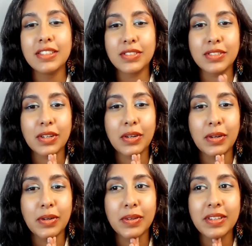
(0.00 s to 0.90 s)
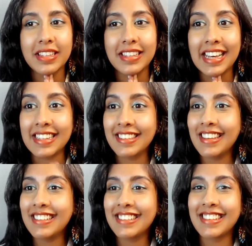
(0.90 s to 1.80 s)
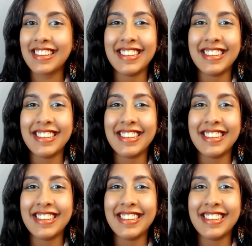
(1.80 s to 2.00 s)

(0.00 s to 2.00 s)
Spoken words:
So that's it.